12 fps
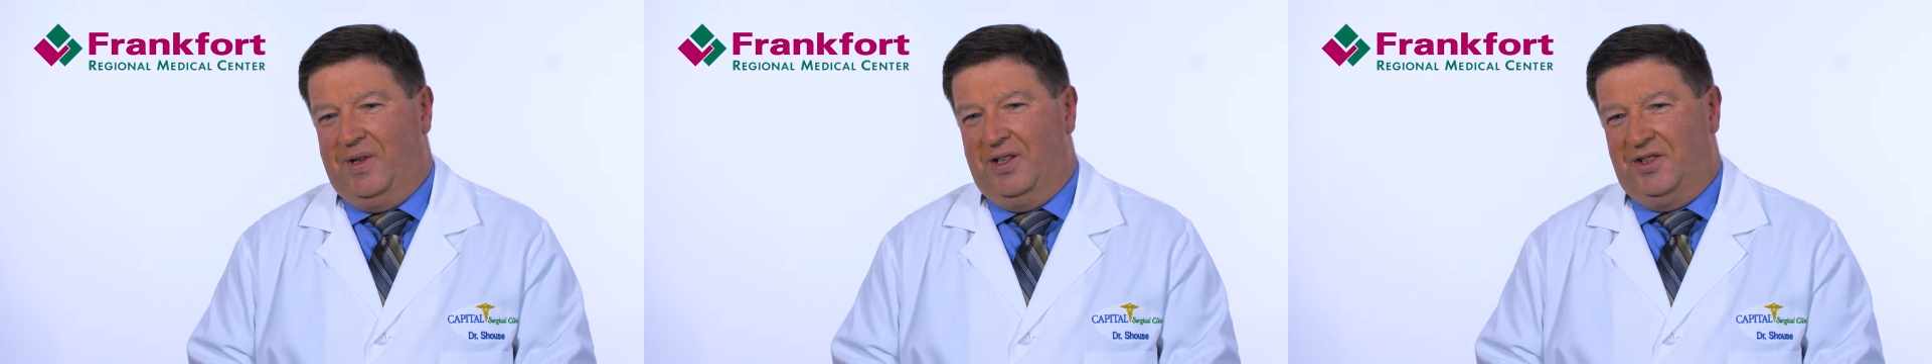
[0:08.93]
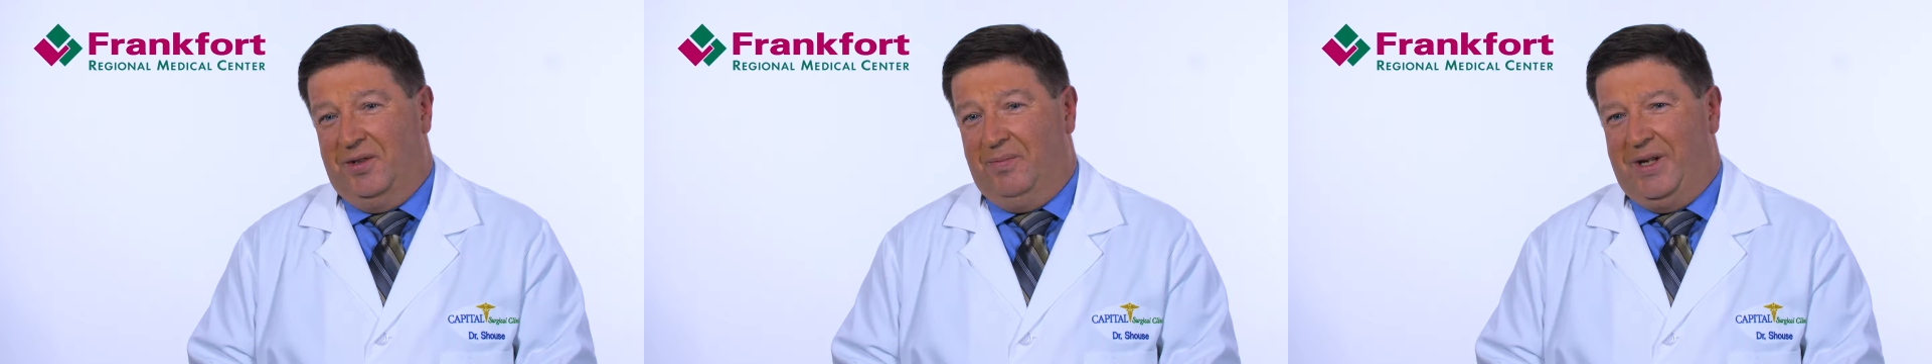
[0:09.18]

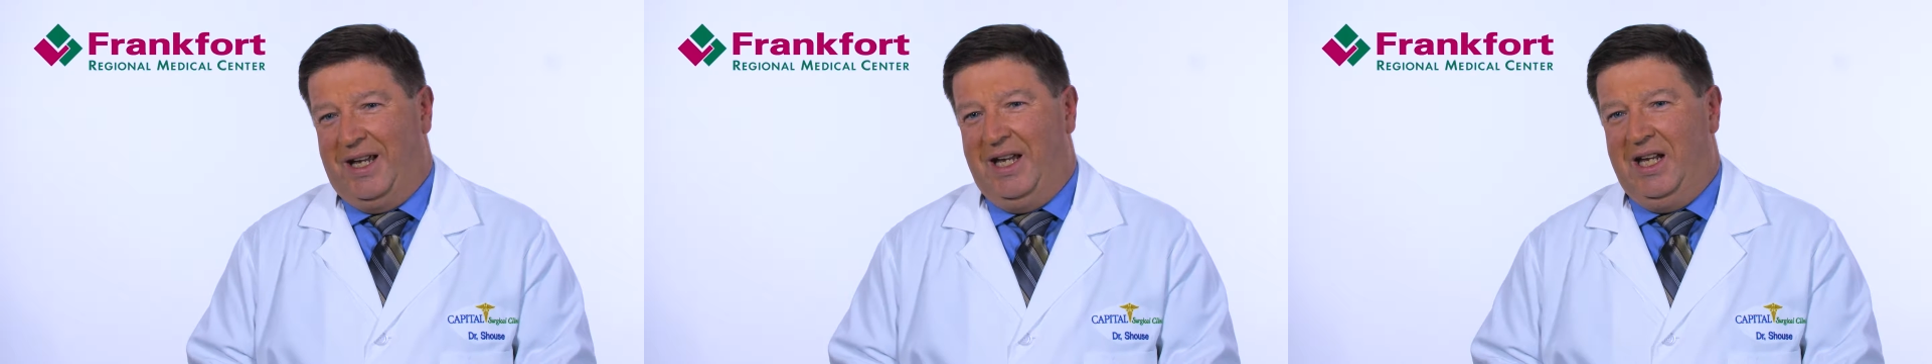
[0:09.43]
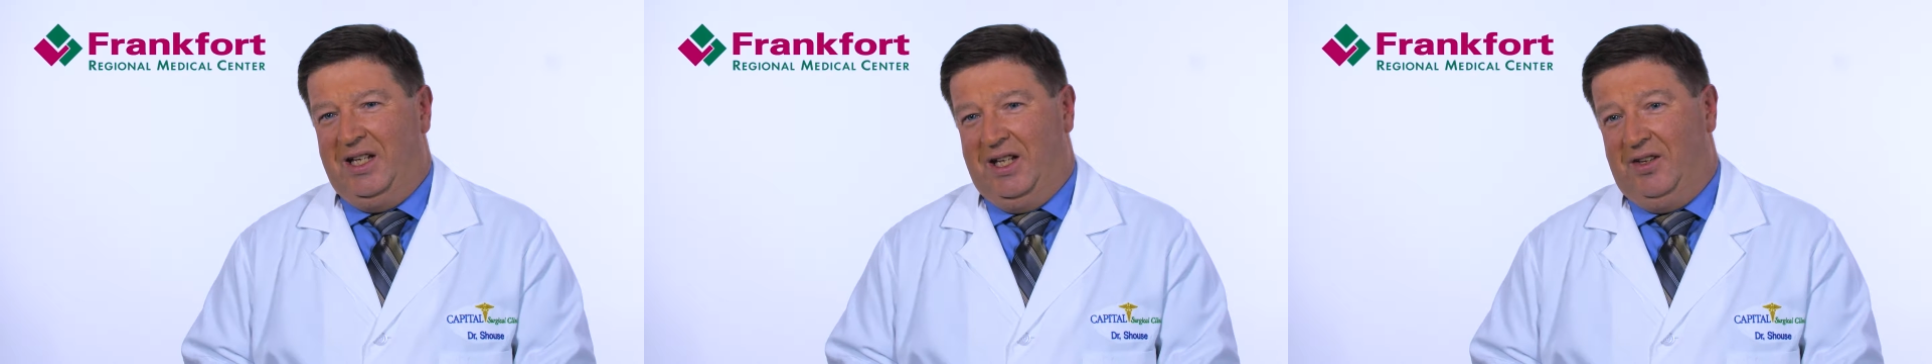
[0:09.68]
some
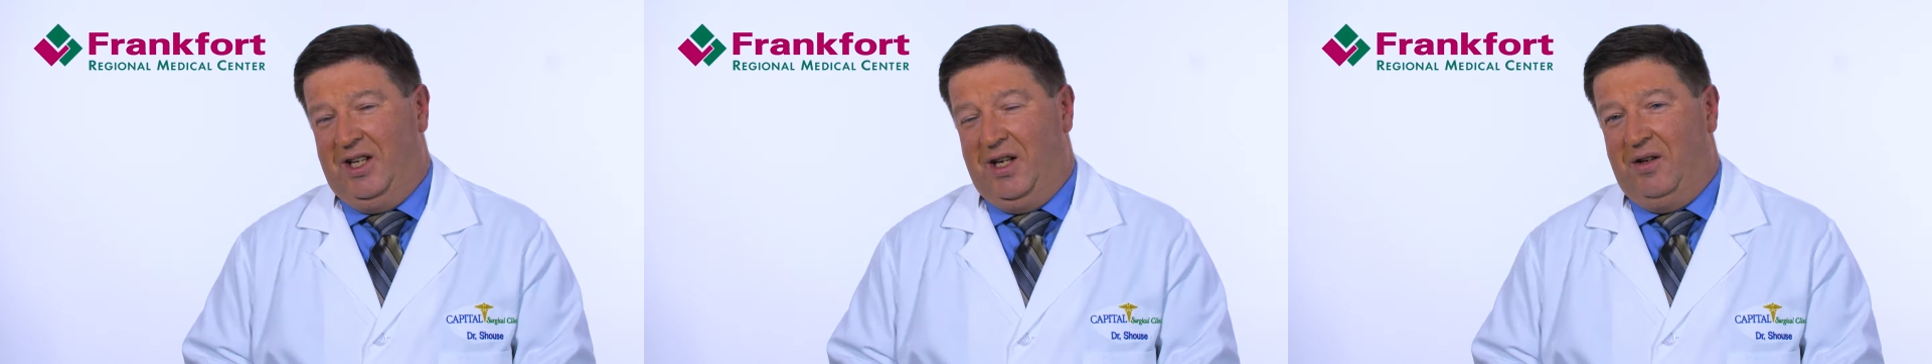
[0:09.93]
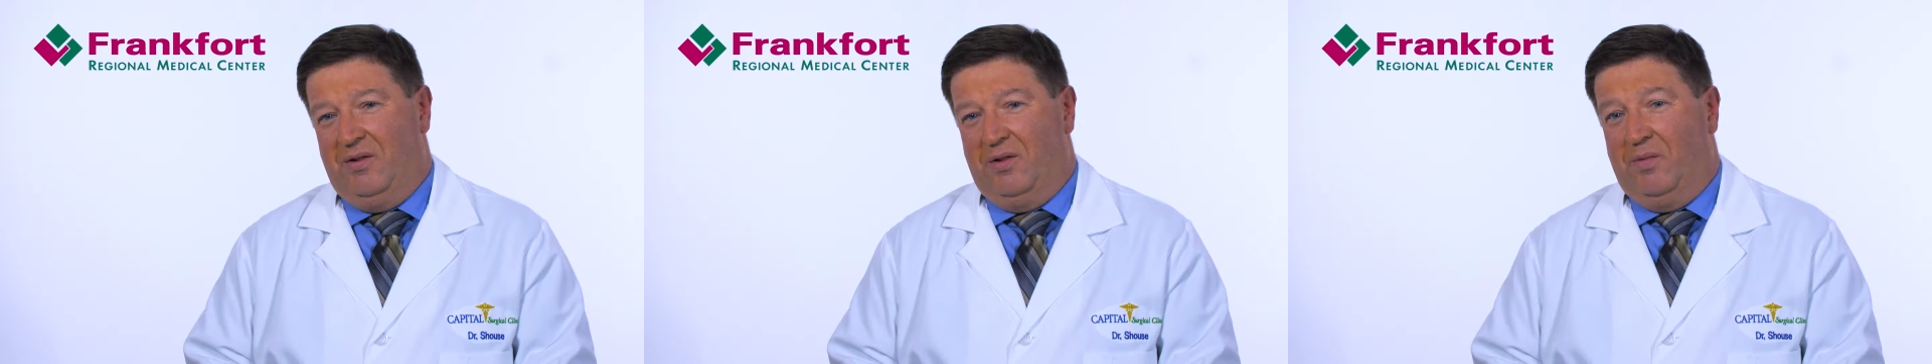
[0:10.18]
pain in
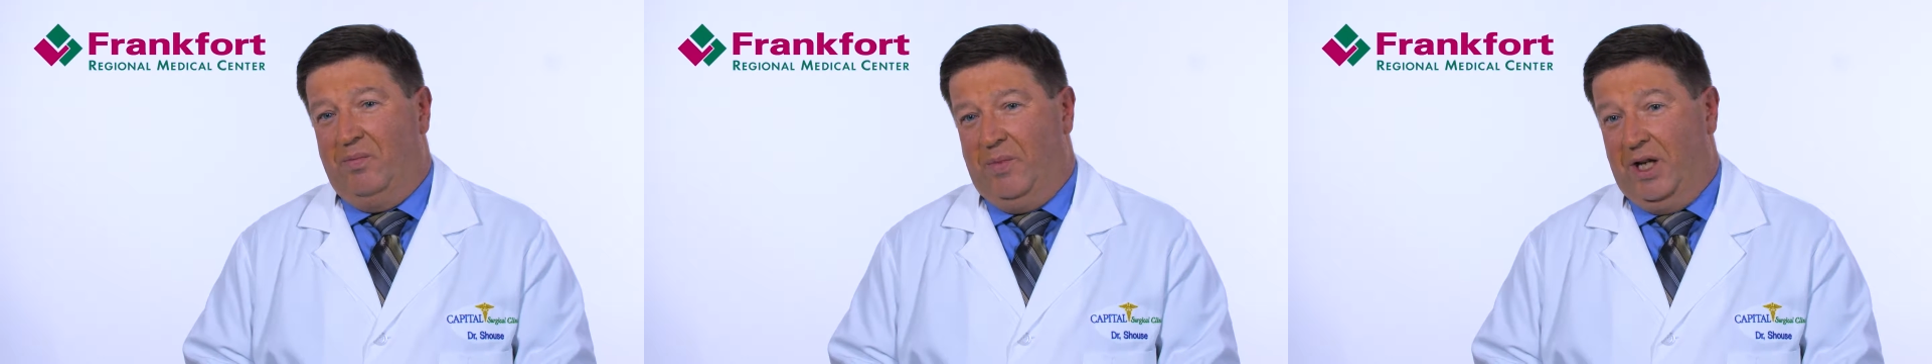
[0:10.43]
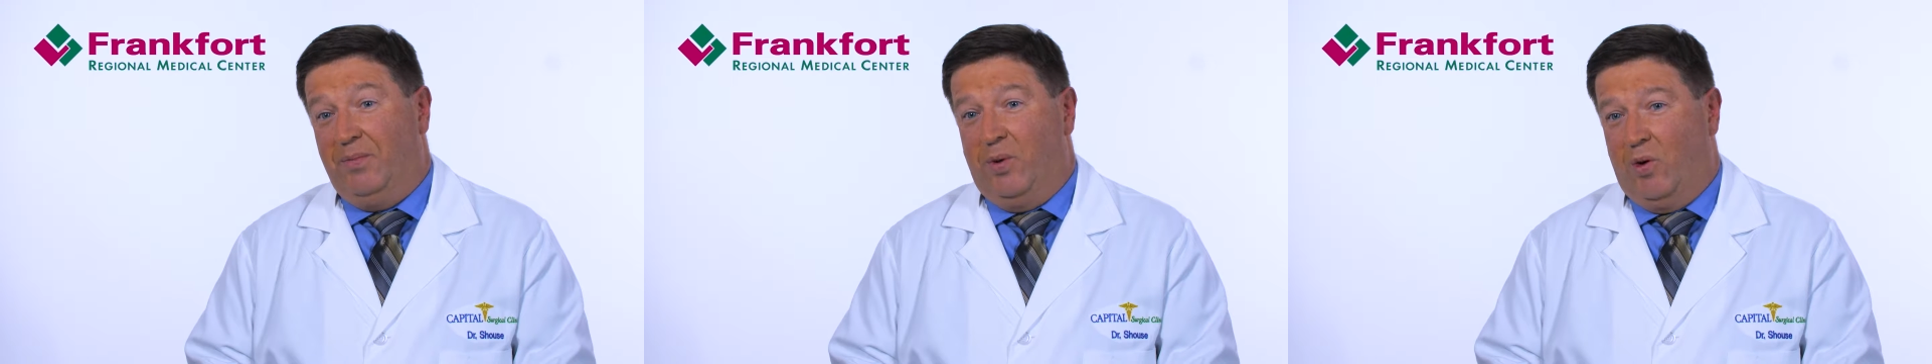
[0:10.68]
the
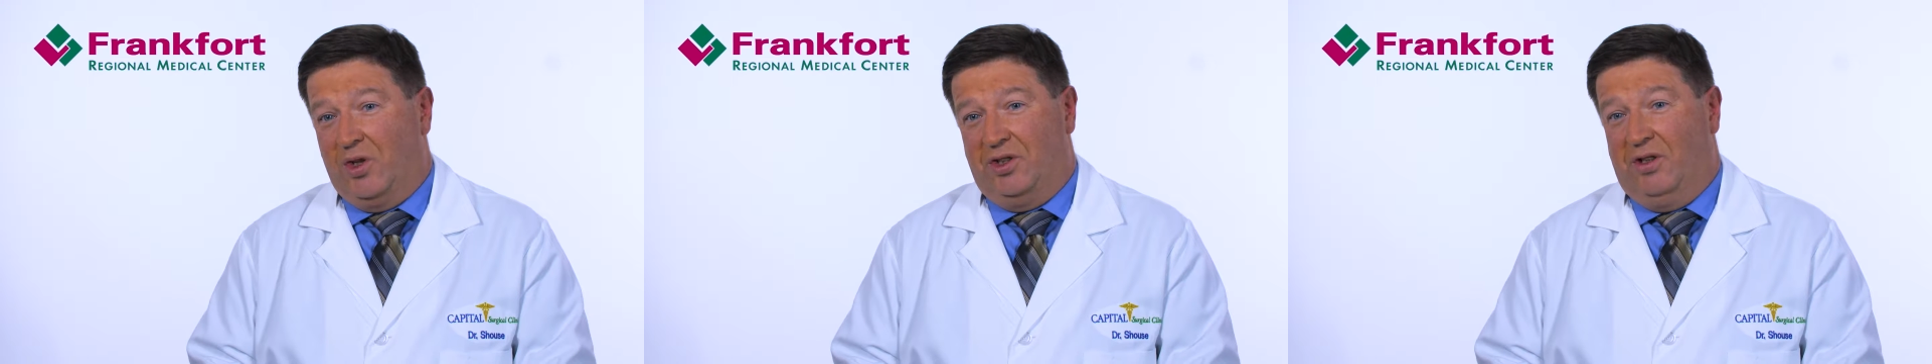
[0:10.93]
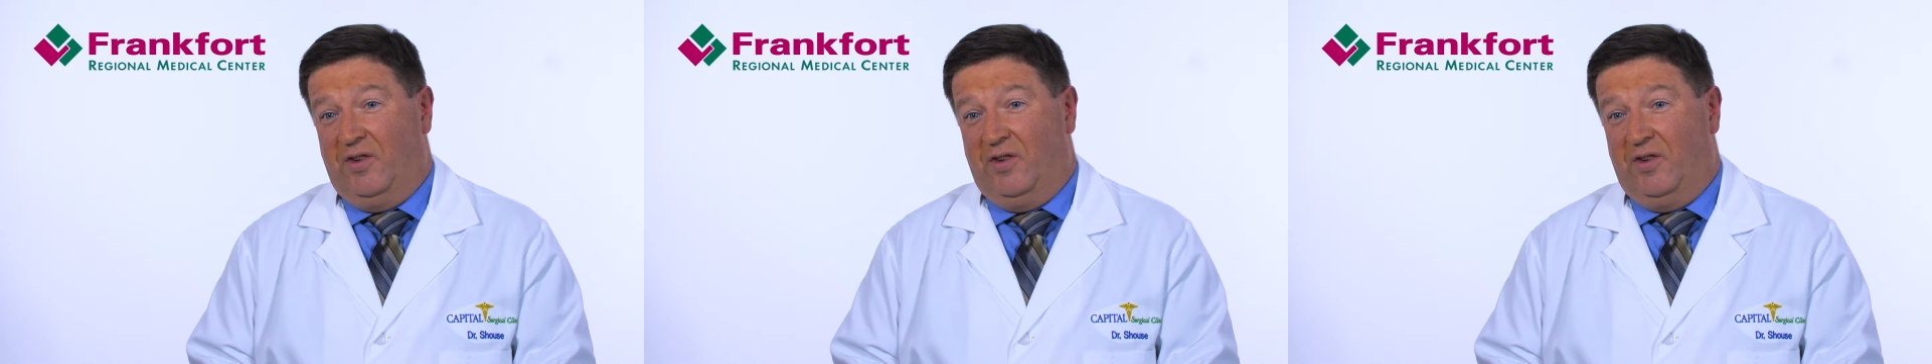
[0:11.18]
mid portion